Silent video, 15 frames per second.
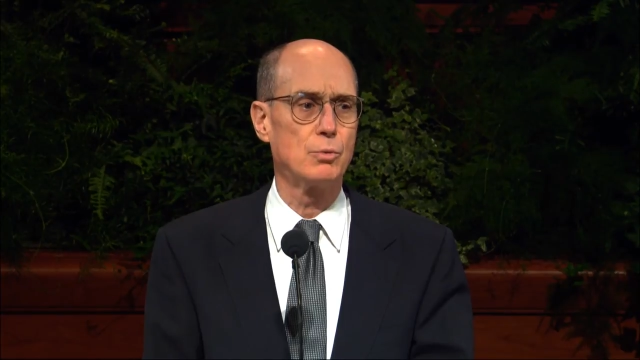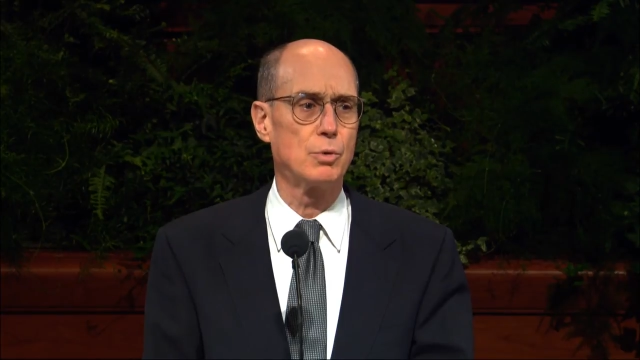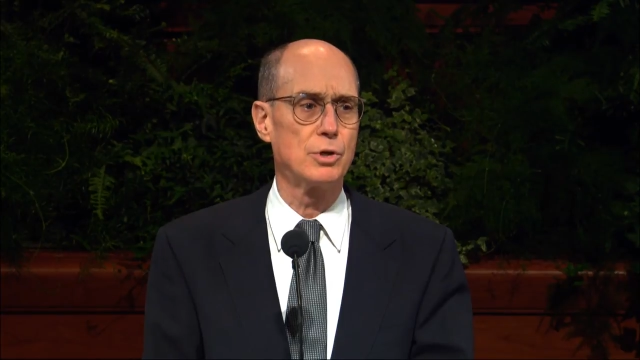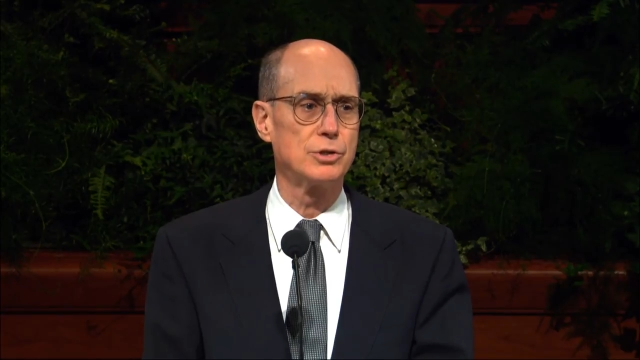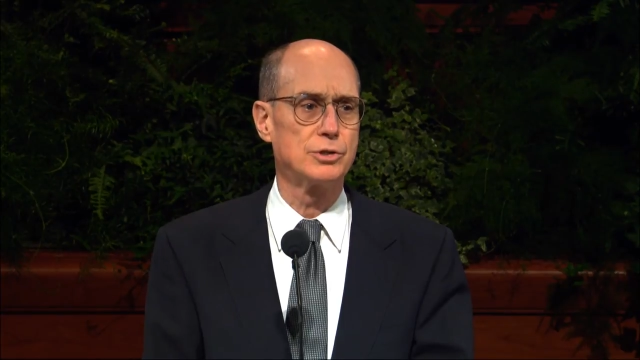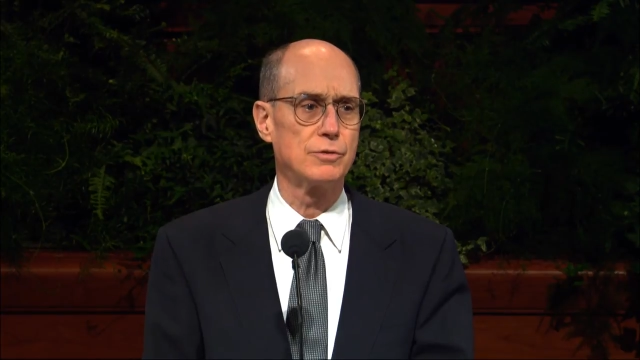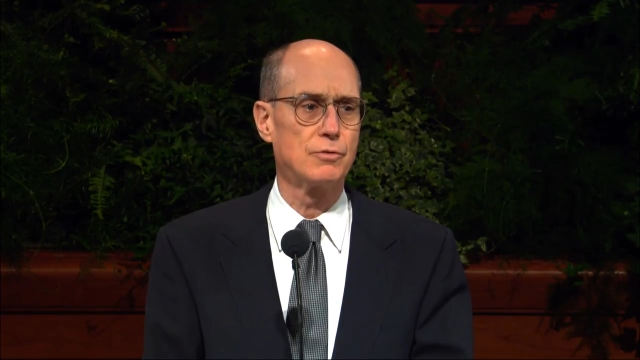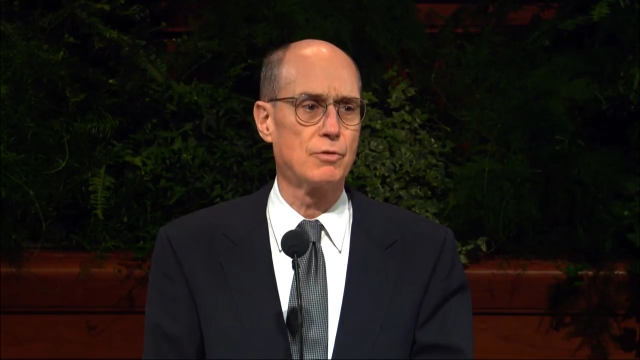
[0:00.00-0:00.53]

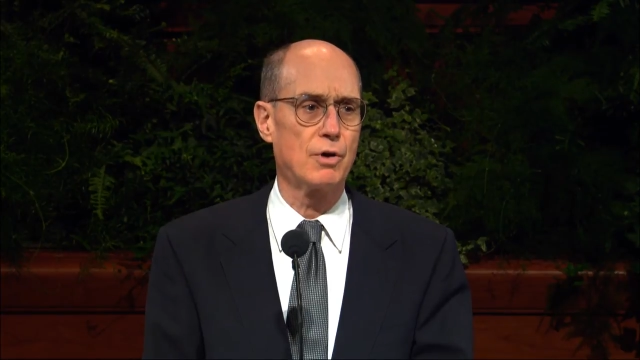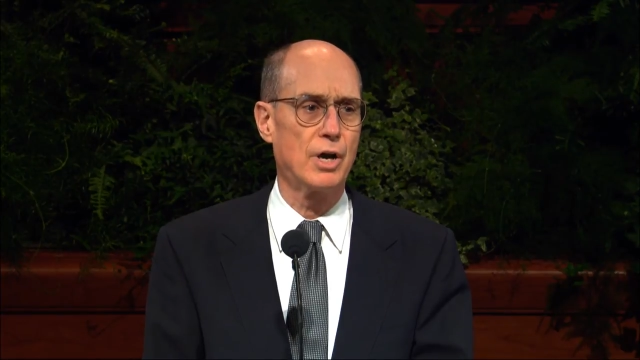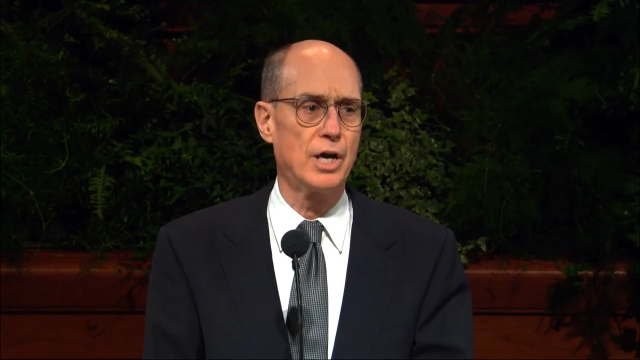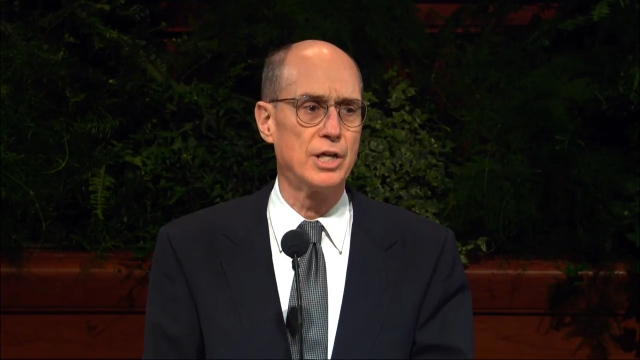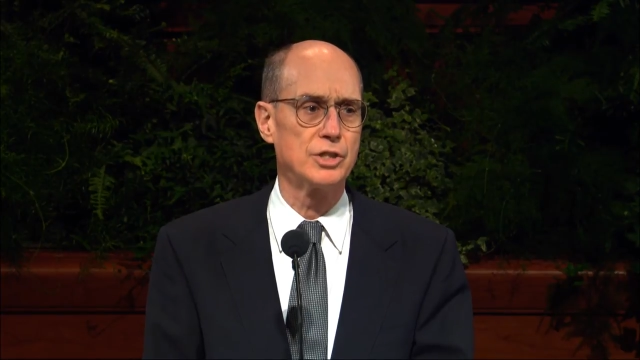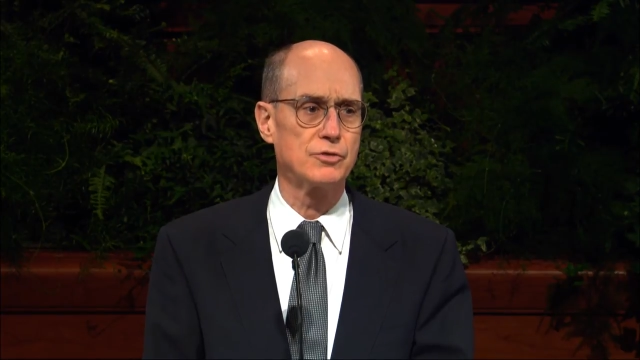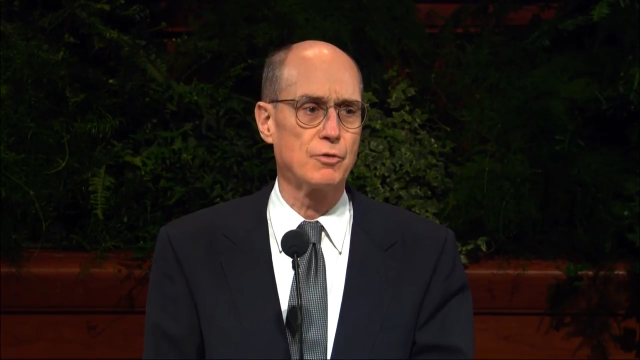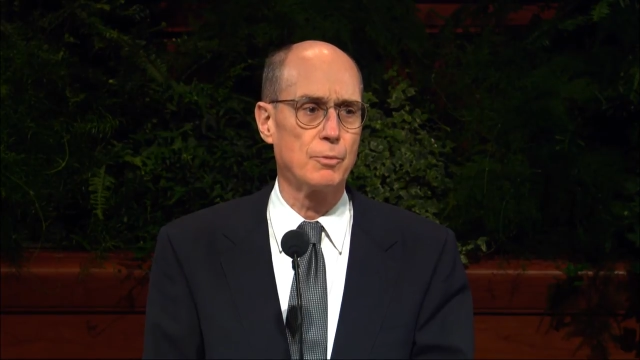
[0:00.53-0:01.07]
words of
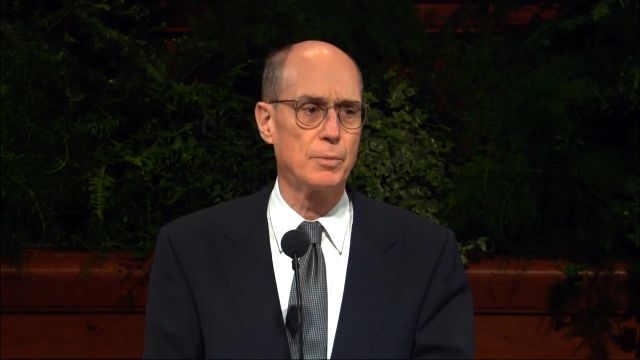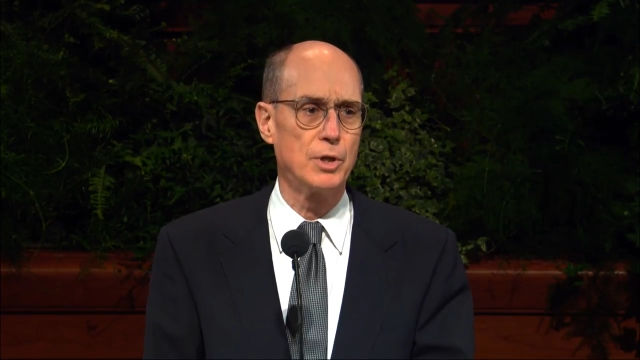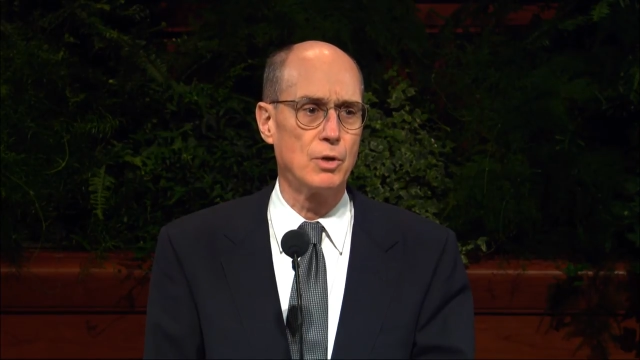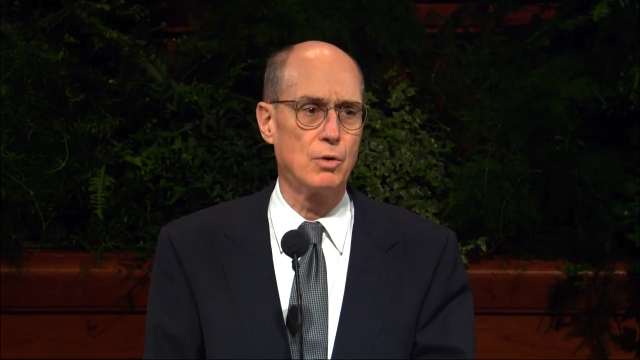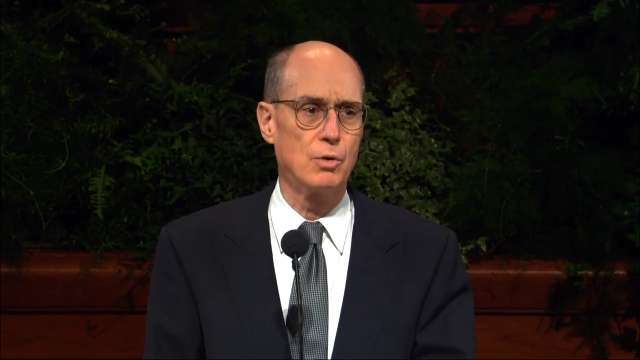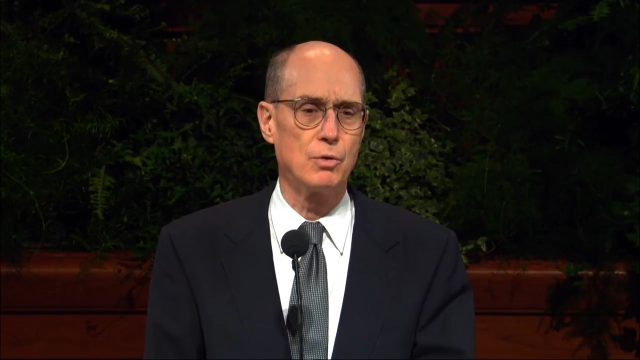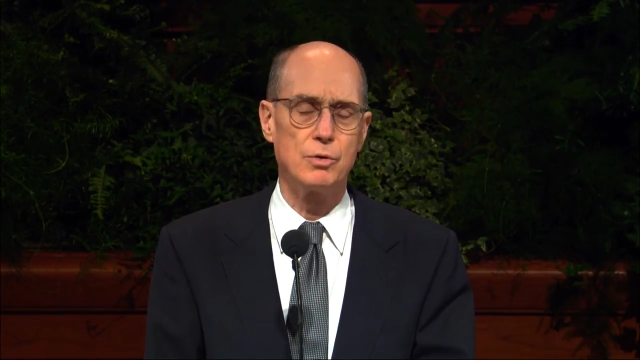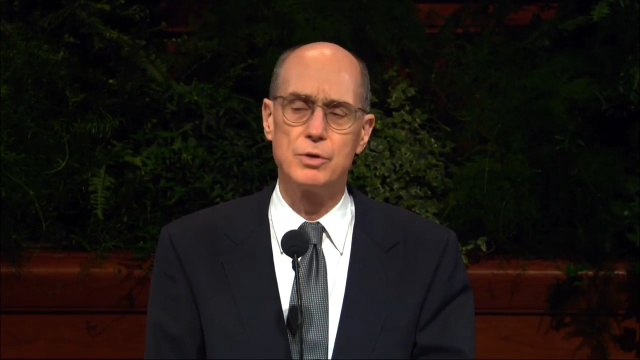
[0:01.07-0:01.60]
Christ, for
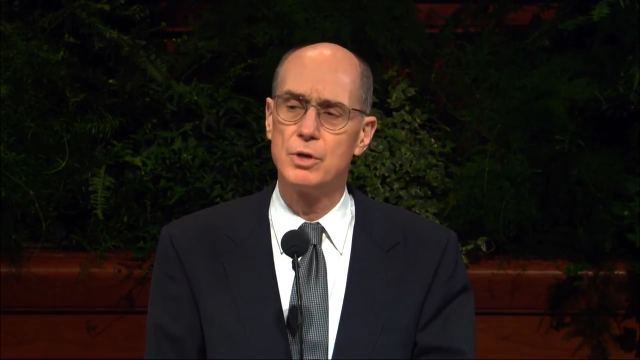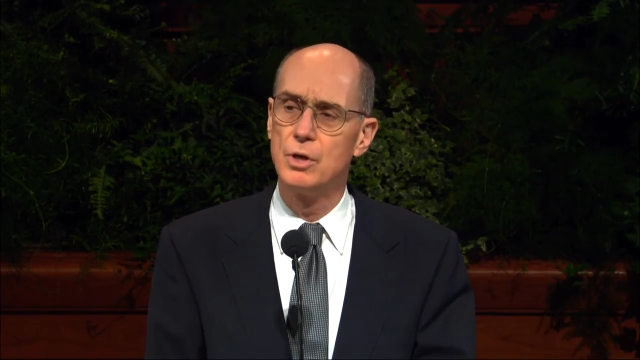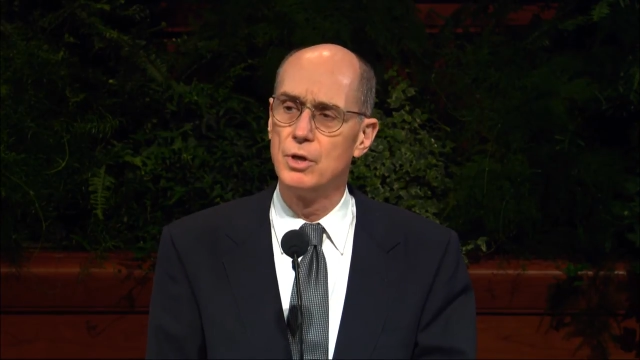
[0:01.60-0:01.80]
behold,